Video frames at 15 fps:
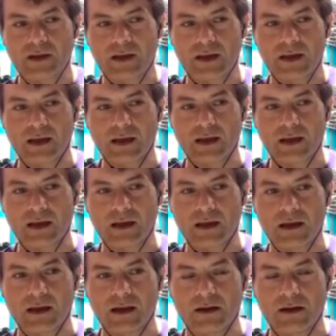
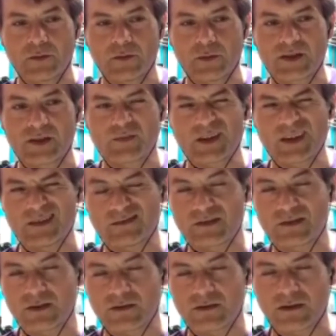I've always been
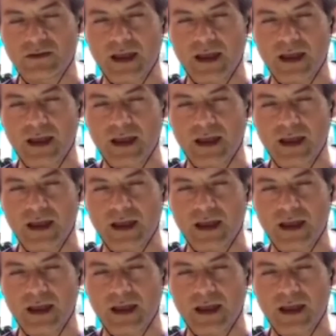sort of